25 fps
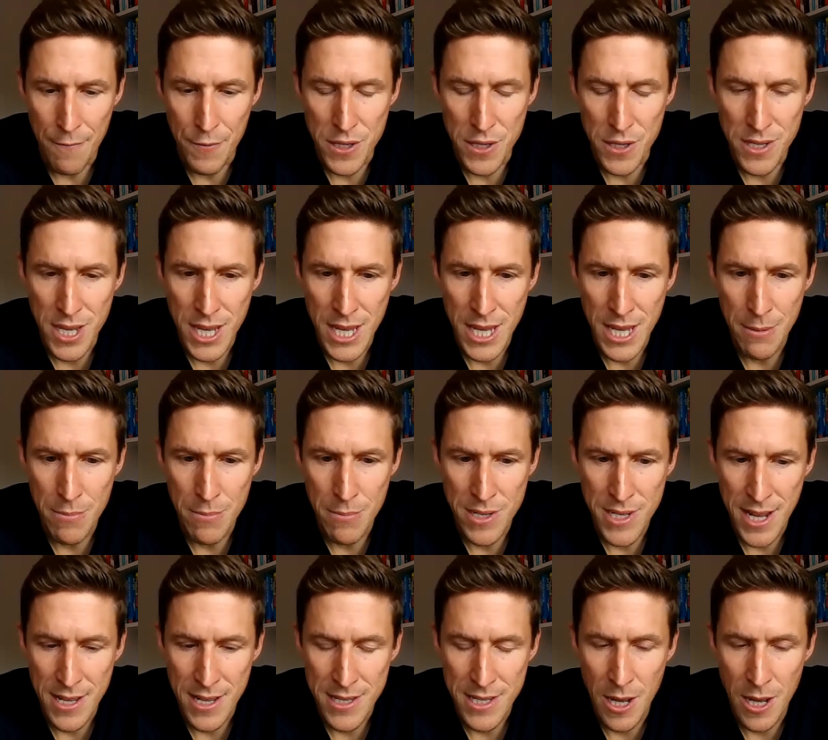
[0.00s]
have the
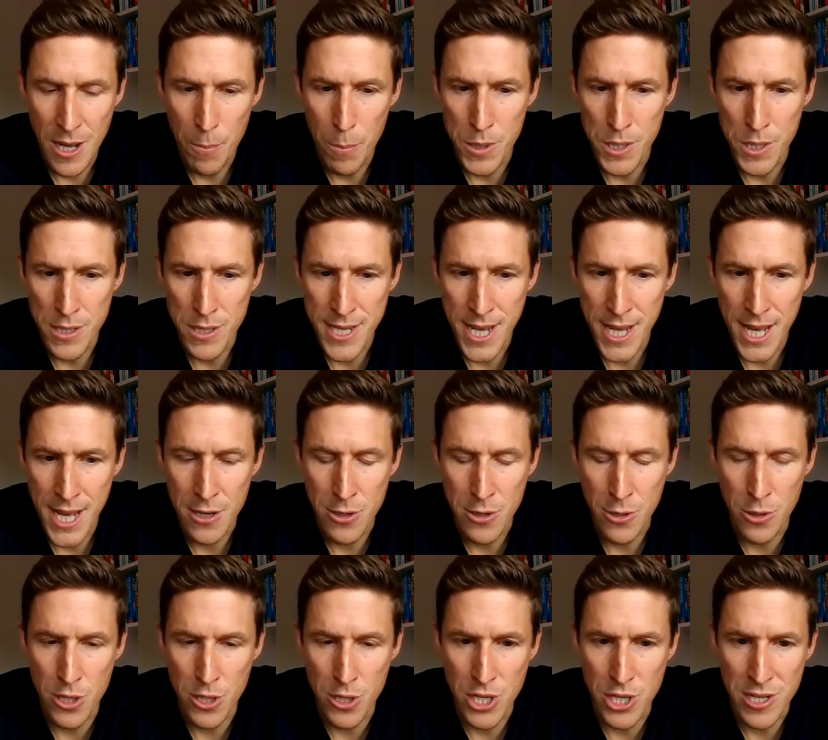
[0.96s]
team set up and the
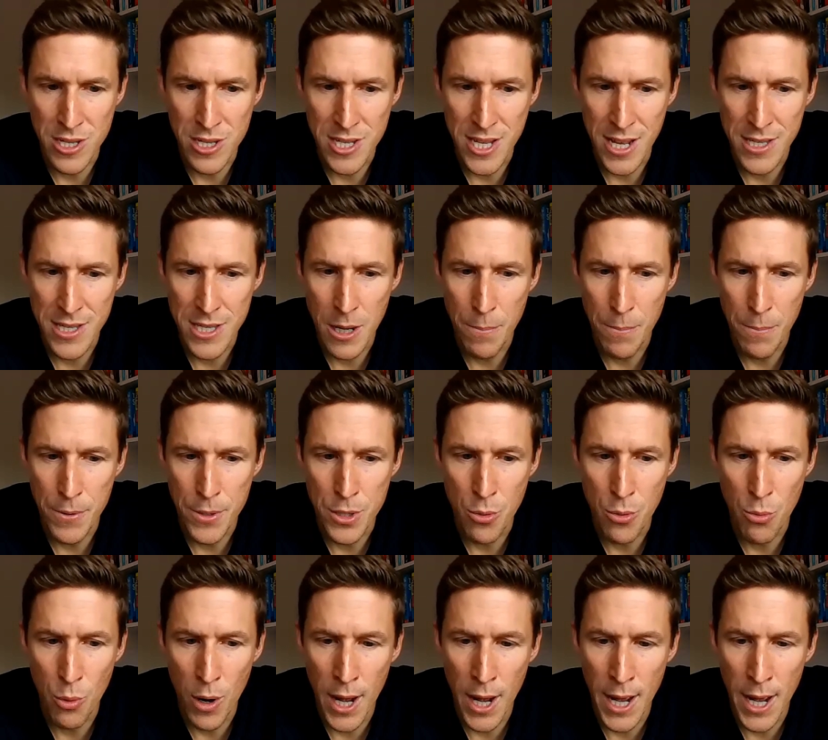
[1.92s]
technology set up
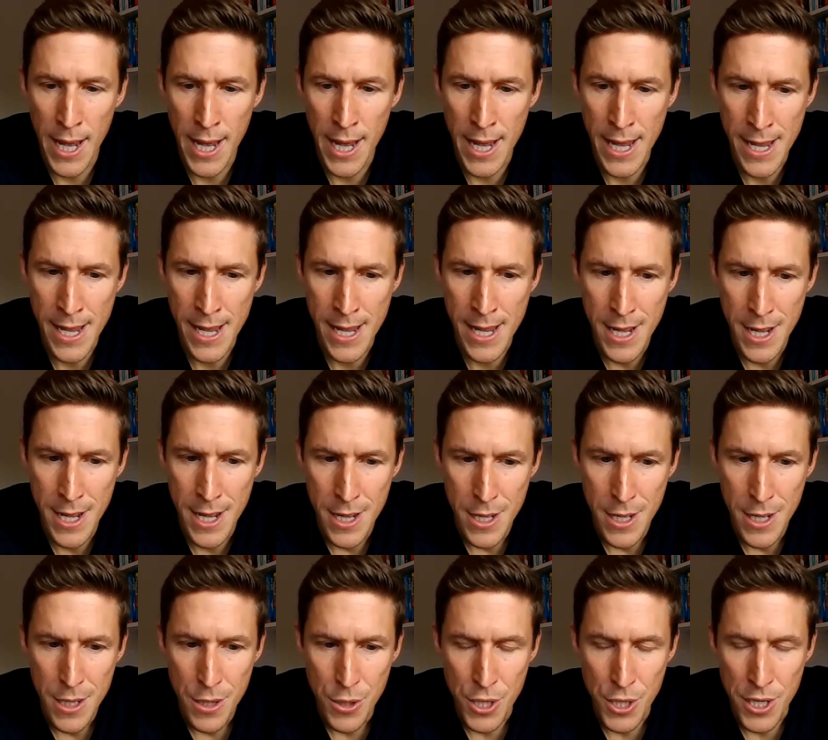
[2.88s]
in a way
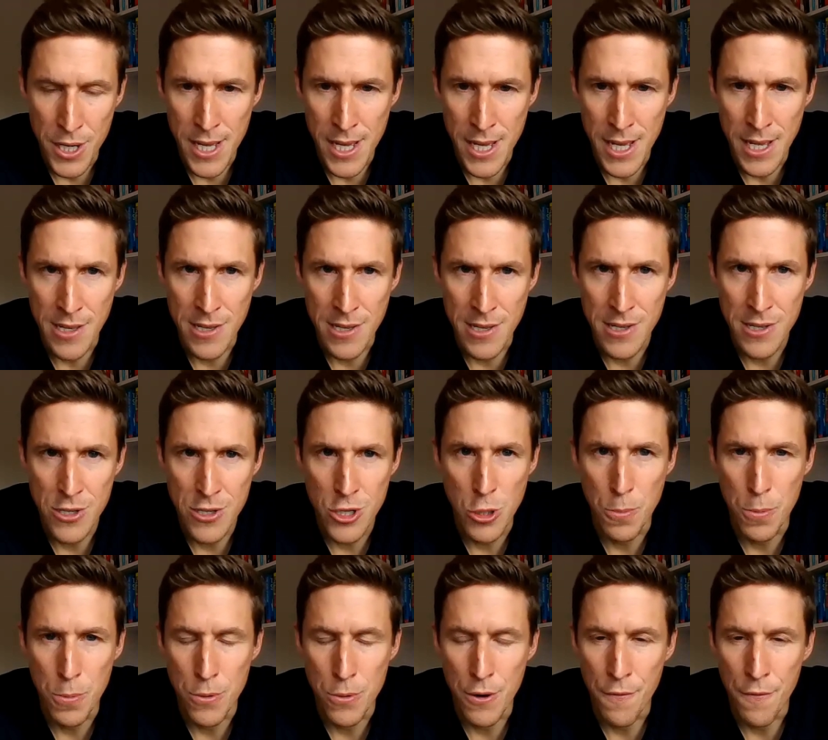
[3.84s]
that it is
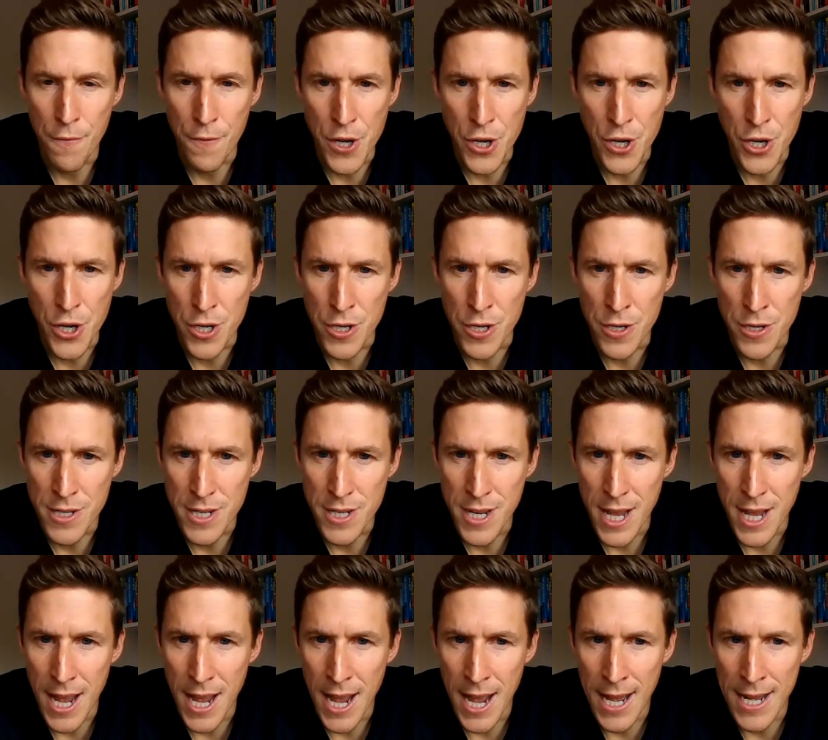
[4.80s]
super
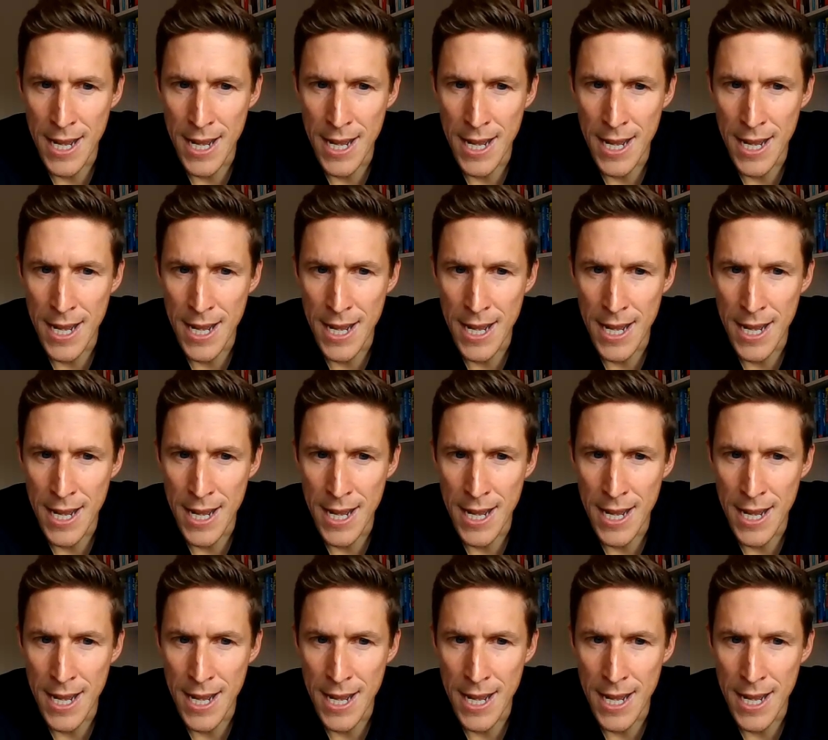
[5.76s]
efficient.